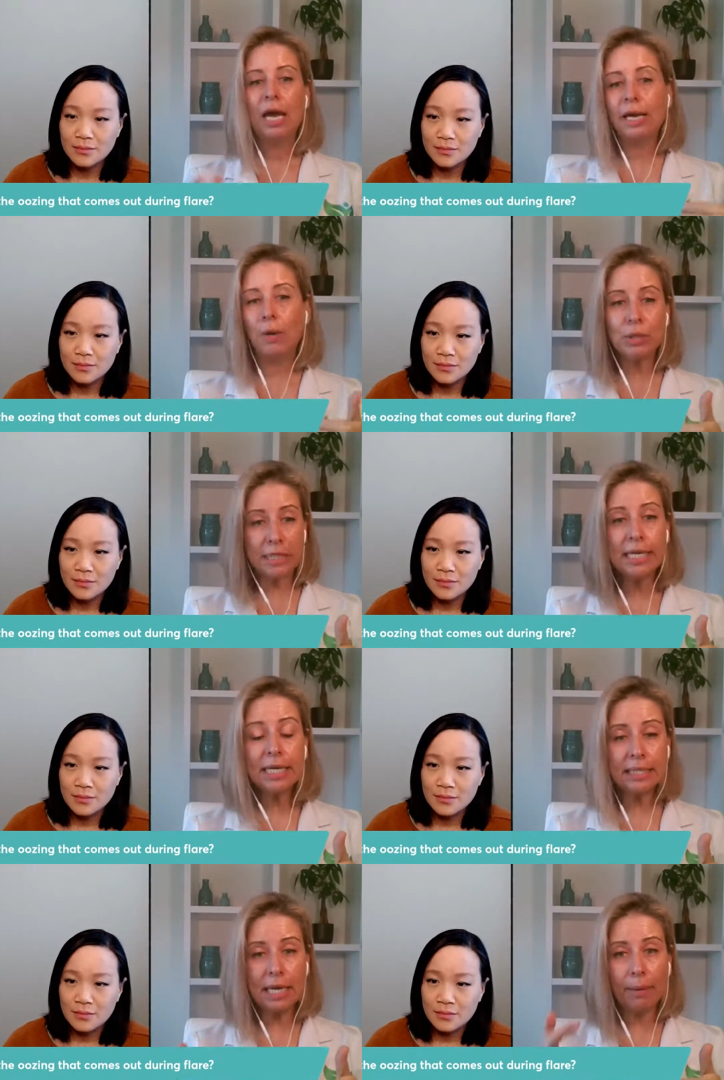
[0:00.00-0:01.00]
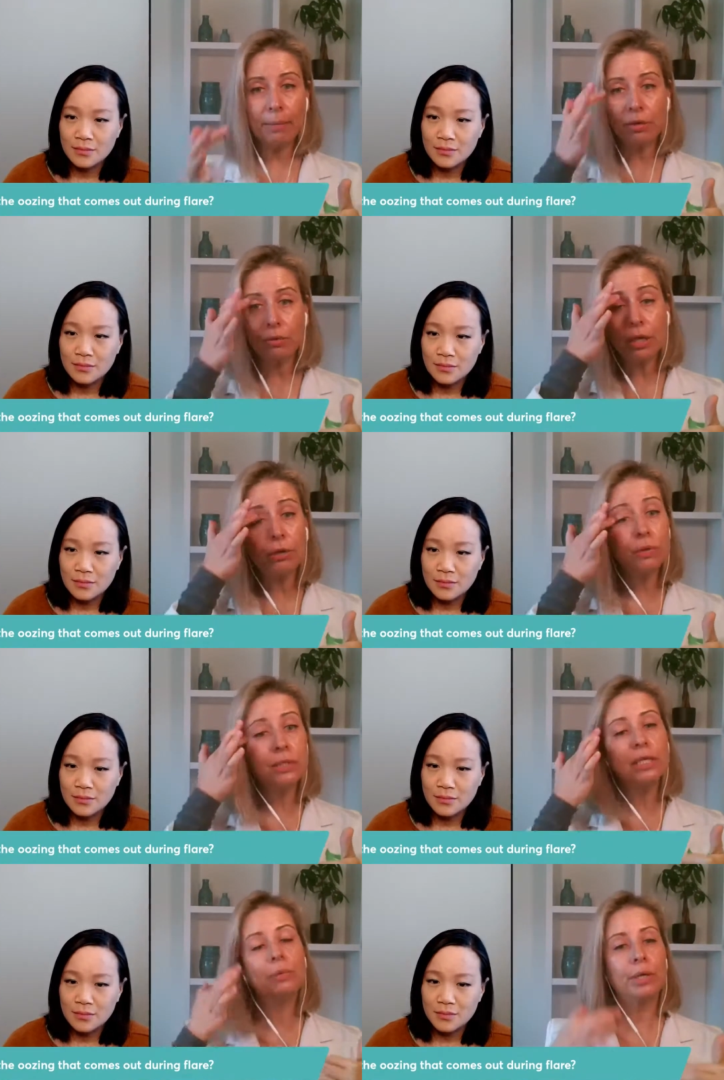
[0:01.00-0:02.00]
Speaker 1: Again, with TSW, the
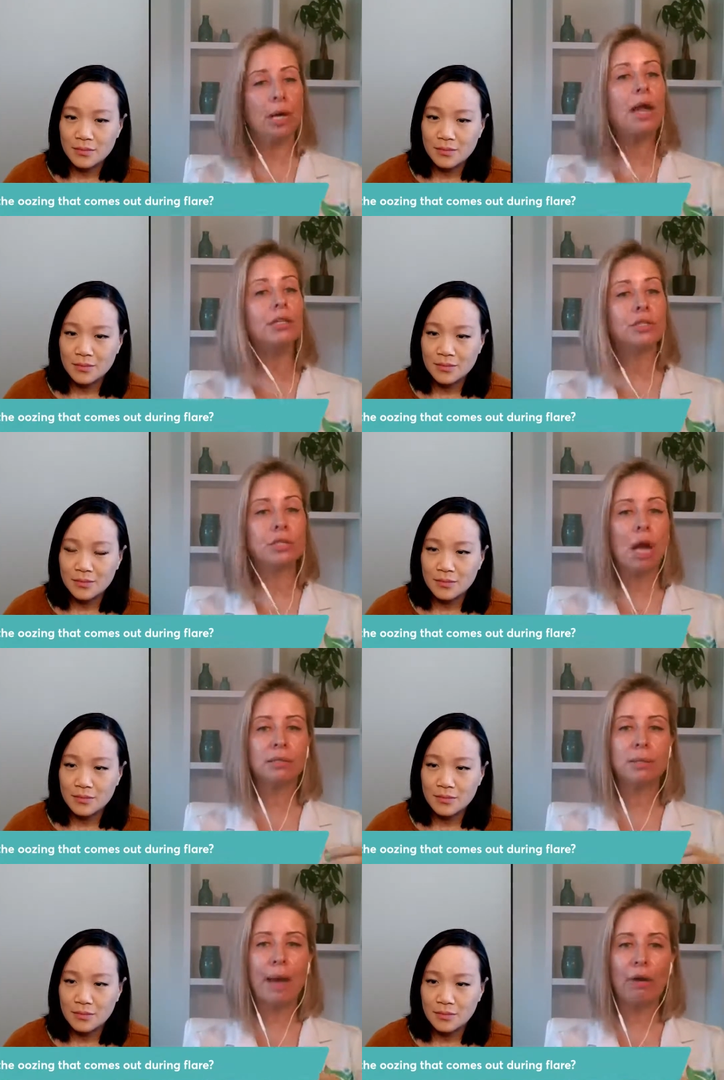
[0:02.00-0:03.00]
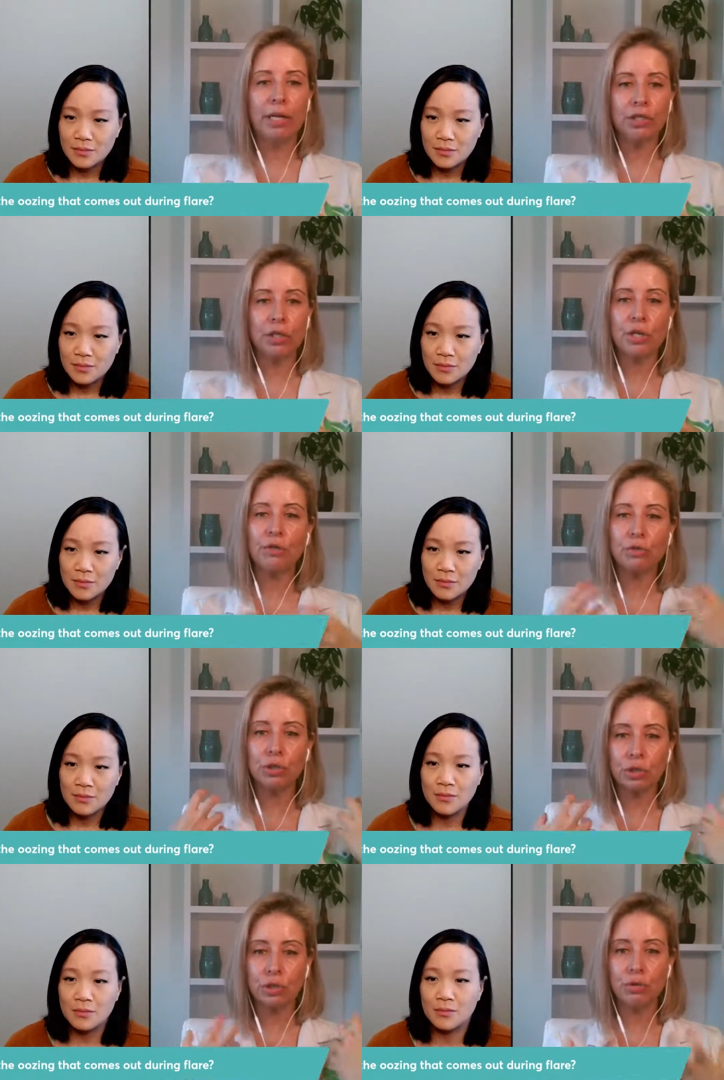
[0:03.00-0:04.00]
oozing we kind of just talked about, it's just that there's
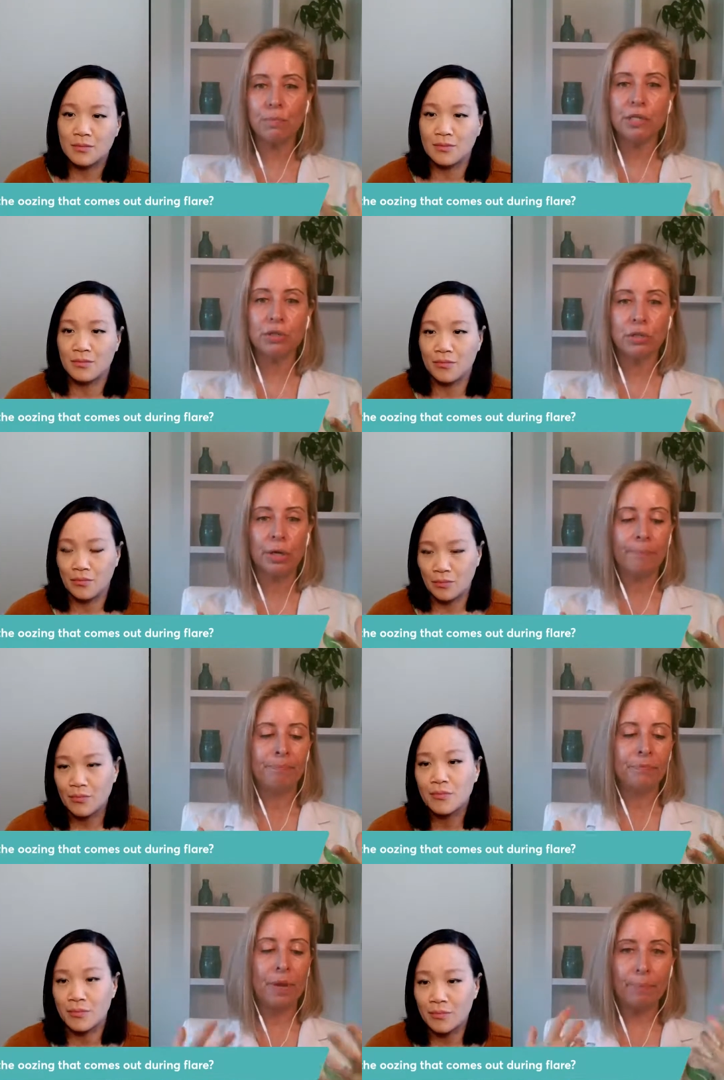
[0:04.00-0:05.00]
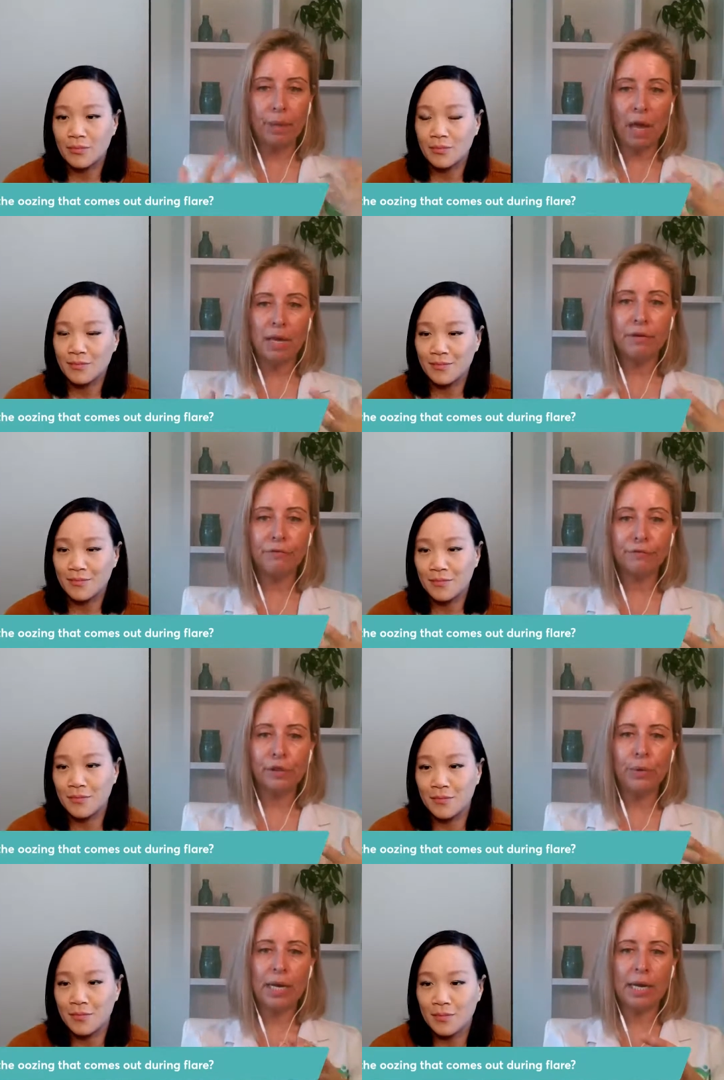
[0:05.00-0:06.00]
just too much uh, blood and
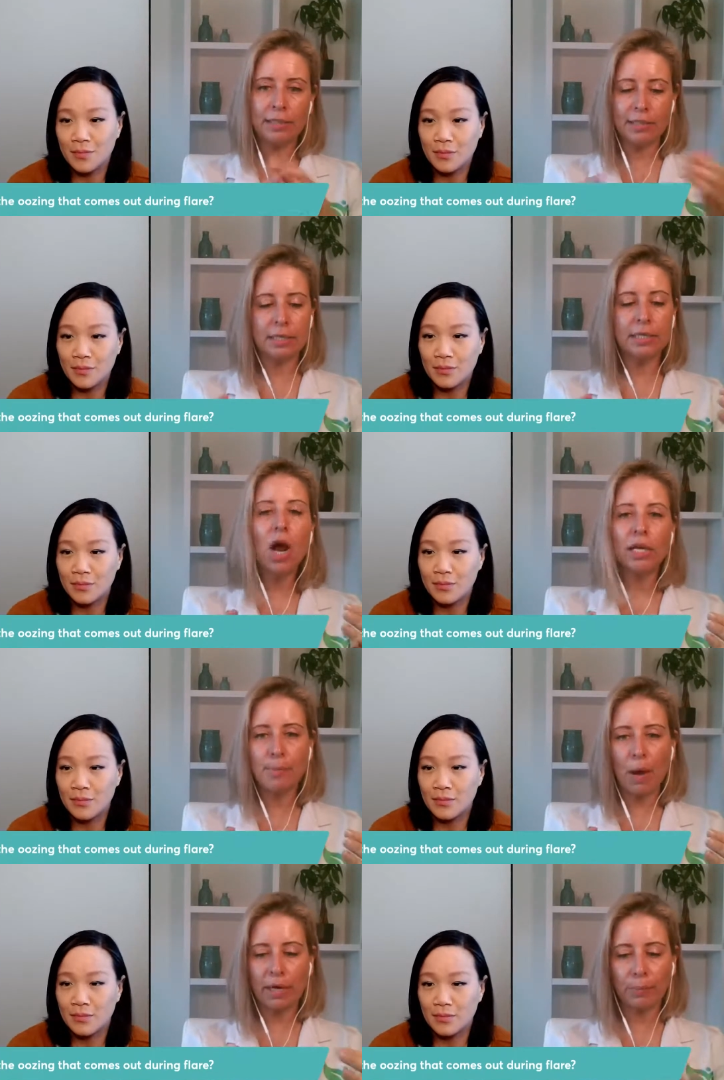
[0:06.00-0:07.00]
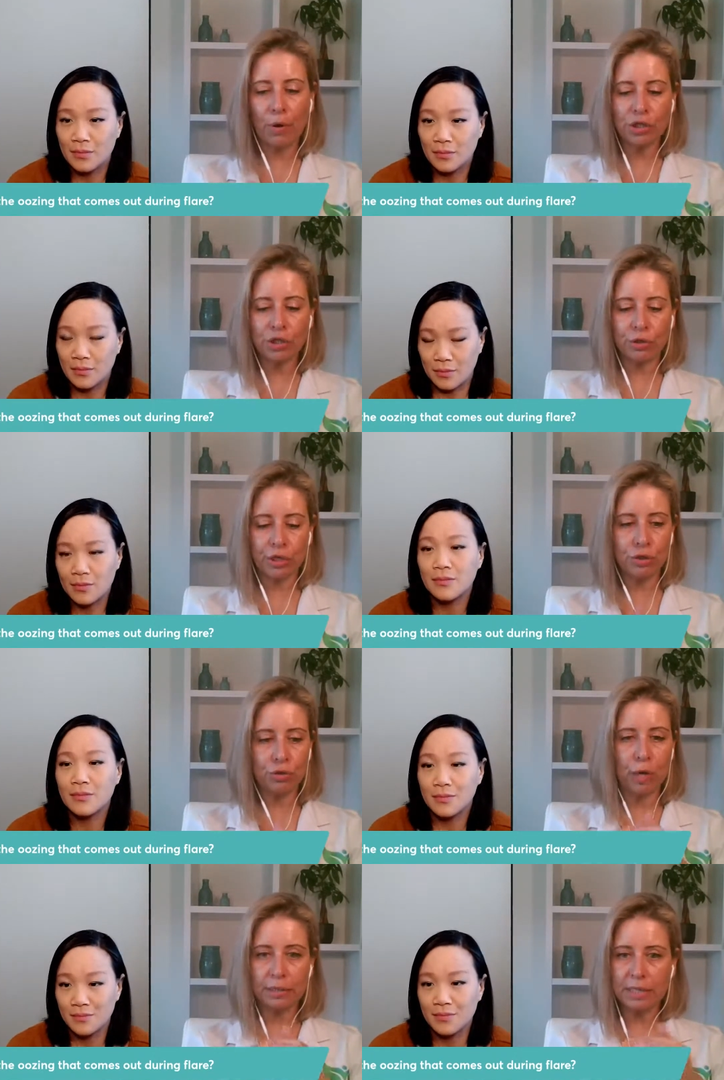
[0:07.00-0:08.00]
fluid and it's it's an osmotic pressure
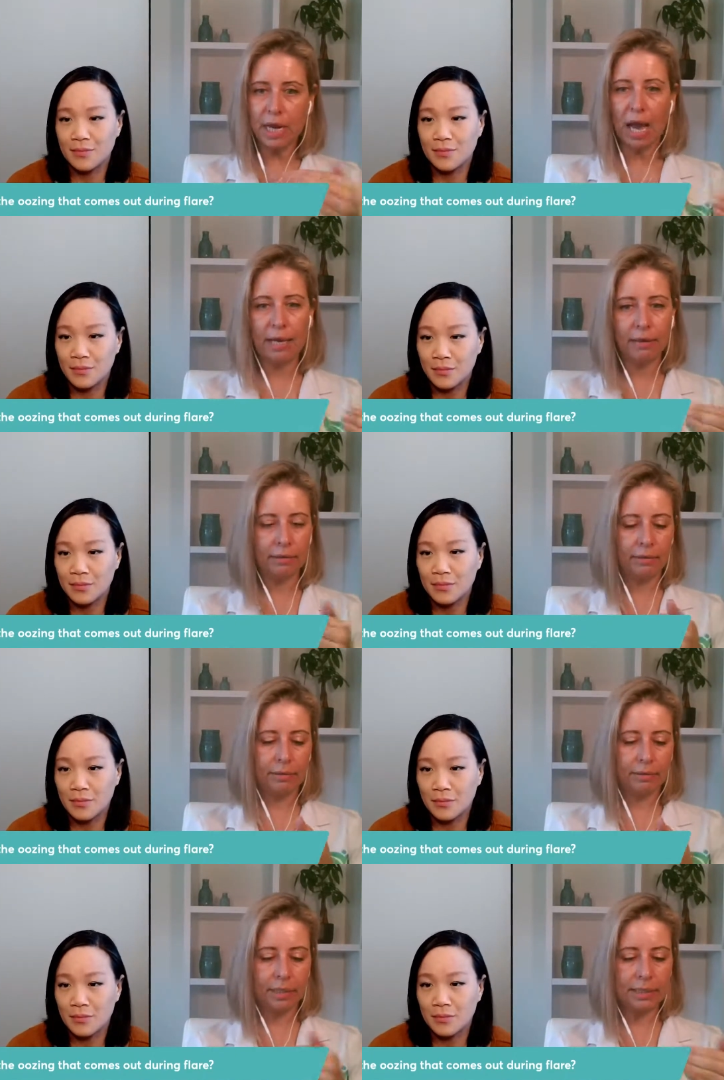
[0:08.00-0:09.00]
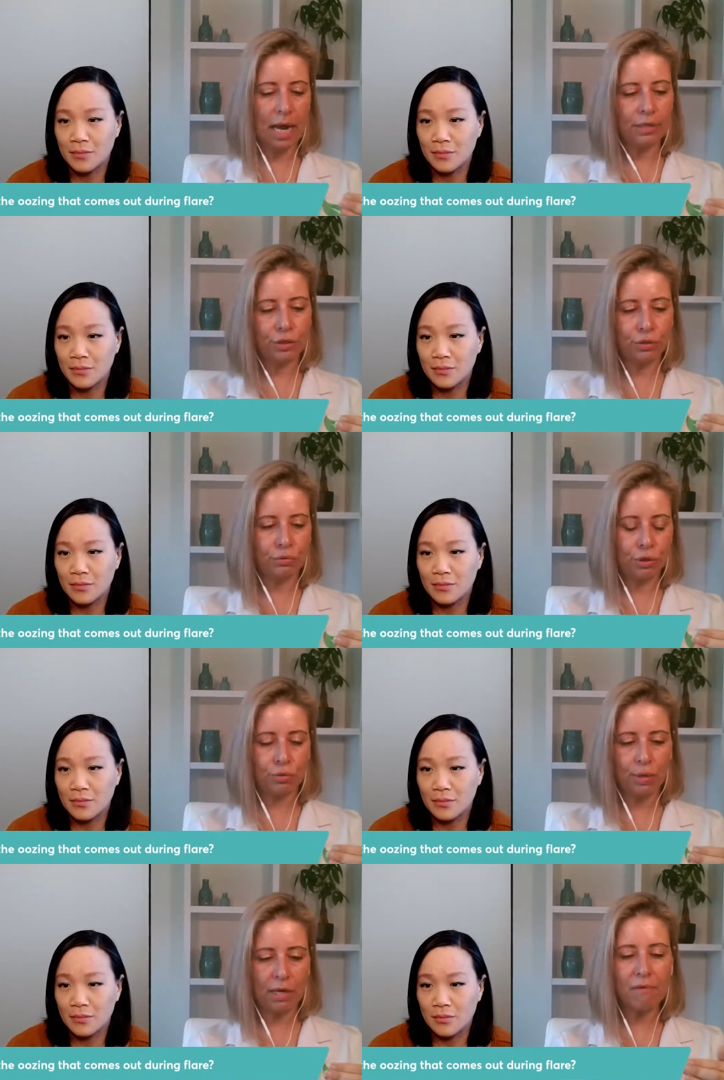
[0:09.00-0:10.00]
issue where it's not it's not due
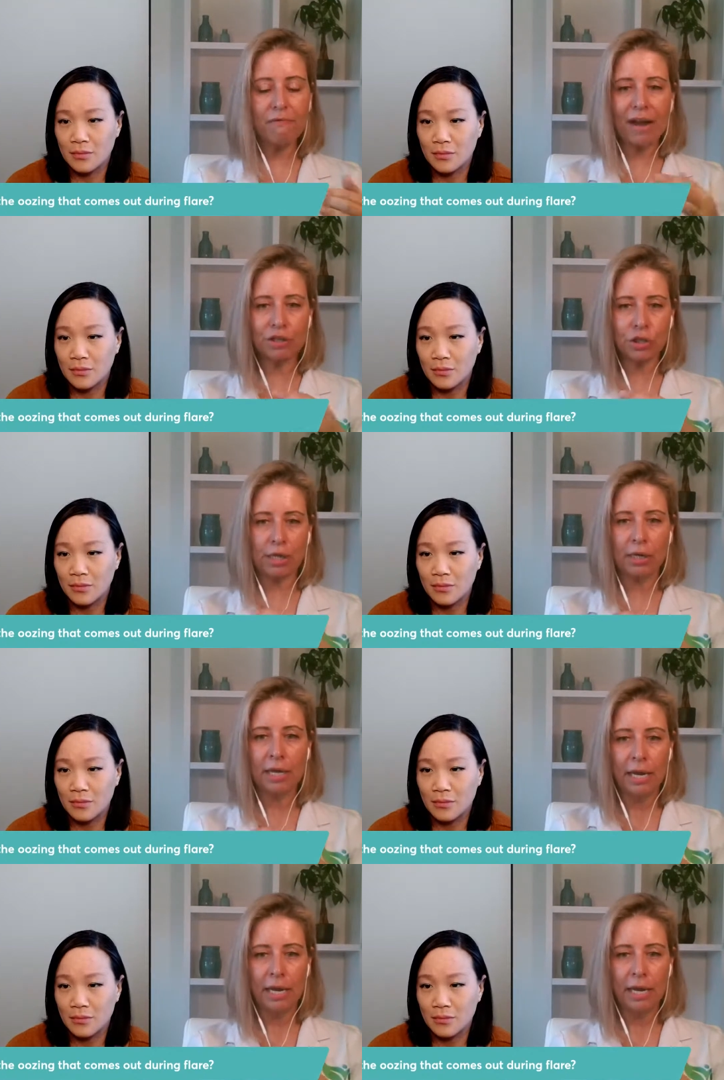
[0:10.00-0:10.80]
to an infection.